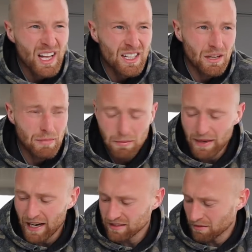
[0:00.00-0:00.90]
Some people have
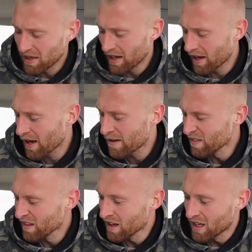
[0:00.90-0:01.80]
been asking me,
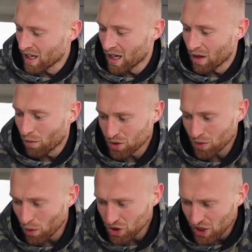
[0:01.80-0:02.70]
what
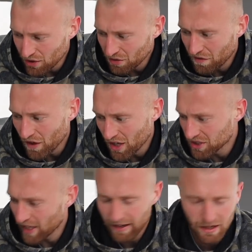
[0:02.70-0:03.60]
should I do
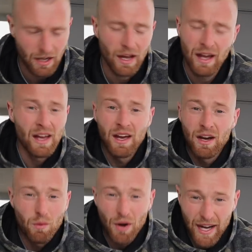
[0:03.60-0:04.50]
first? Like,
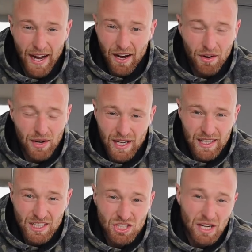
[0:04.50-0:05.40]
work out
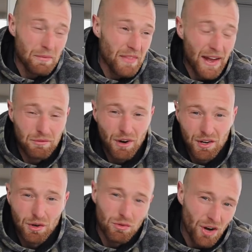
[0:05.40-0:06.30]
in the gym, then
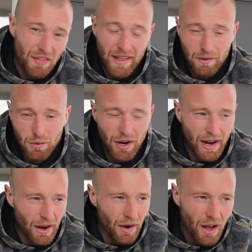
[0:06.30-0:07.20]
run, or run, then
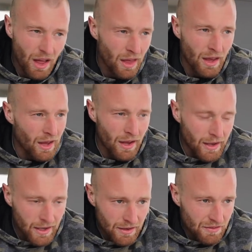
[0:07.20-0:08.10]
work out?
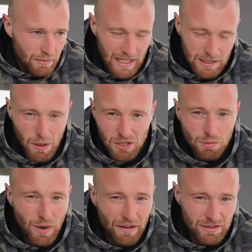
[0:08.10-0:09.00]
For me, it's
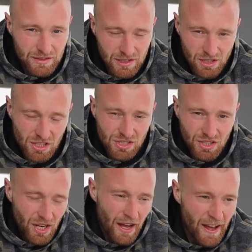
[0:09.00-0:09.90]
personal preference. As long as
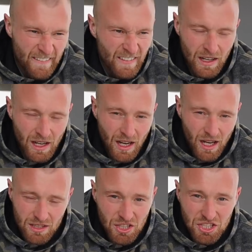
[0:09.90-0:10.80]
you're
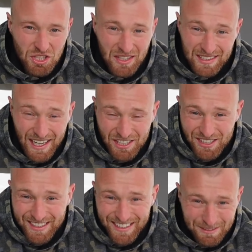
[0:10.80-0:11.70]
doing the
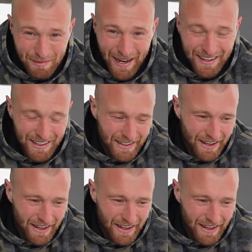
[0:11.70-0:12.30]
session, doesn't matter.